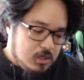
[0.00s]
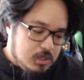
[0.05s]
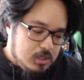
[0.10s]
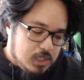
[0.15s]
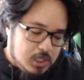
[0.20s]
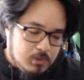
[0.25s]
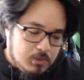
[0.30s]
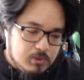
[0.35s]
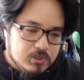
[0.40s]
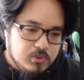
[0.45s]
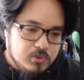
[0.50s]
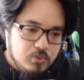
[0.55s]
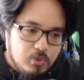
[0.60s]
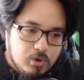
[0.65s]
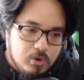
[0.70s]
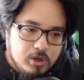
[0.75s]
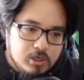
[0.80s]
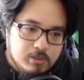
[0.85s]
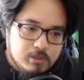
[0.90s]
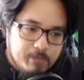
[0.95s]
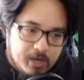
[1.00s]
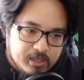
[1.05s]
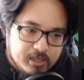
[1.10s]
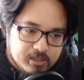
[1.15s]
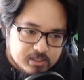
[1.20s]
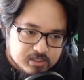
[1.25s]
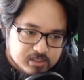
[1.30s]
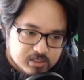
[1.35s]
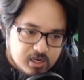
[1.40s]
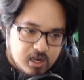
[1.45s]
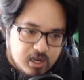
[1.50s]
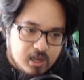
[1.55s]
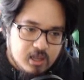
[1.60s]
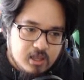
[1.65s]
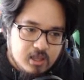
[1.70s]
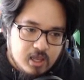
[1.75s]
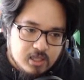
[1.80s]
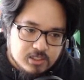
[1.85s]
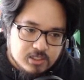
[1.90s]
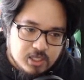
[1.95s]
he was warned by this
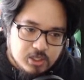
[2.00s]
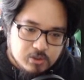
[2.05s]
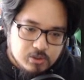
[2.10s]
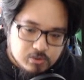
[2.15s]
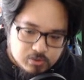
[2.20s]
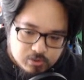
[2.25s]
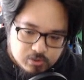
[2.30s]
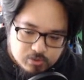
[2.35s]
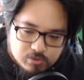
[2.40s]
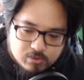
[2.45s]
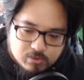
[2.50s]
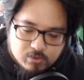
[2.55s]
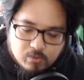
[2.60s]
guy, Ezeudu,